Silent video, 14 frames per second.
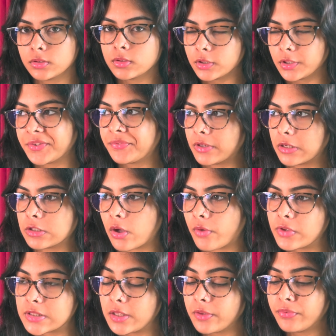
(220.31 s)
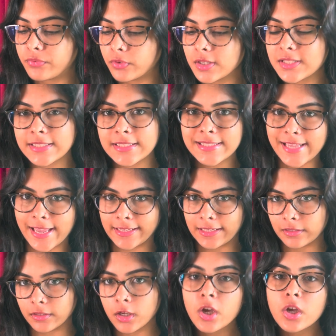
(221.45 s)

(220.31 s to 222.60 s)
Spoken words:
31st, obviously 1st and 2nd.